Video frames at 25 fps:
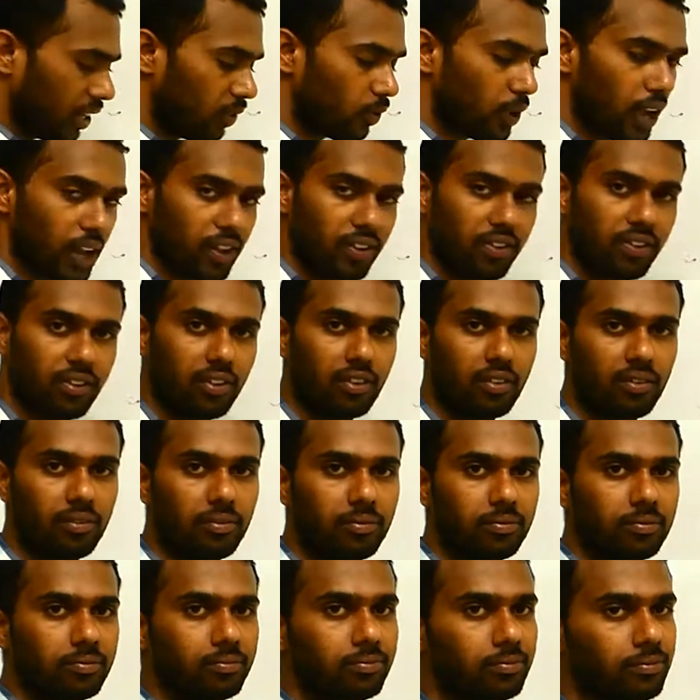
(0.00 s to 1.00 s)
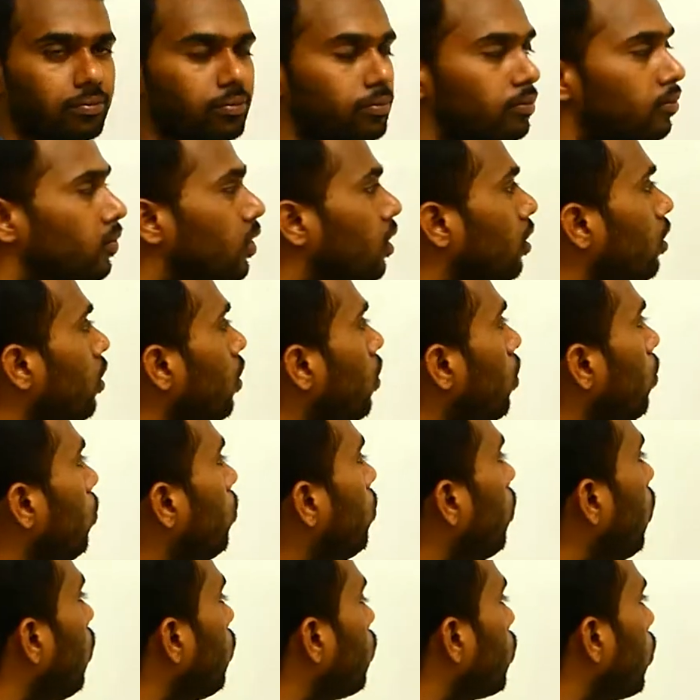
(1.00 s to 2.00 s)
device.
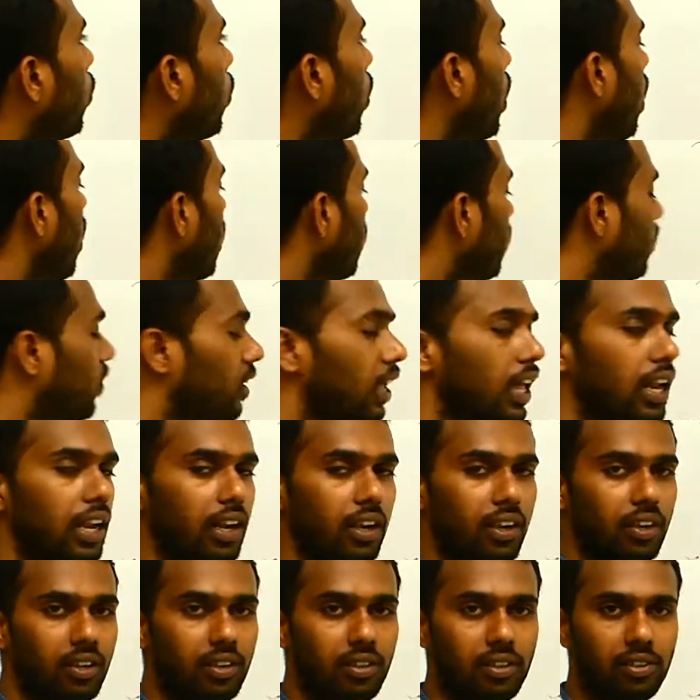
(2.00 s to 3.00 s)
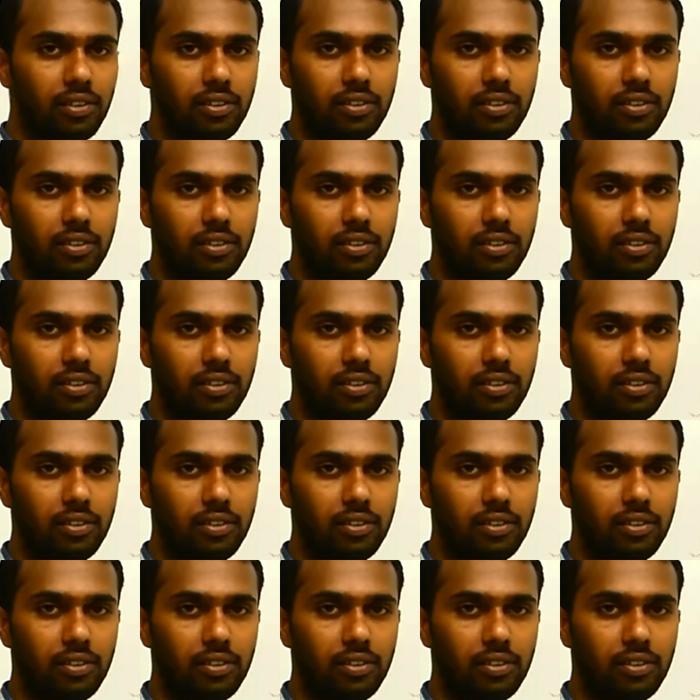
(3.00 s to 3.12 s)
So solar cell,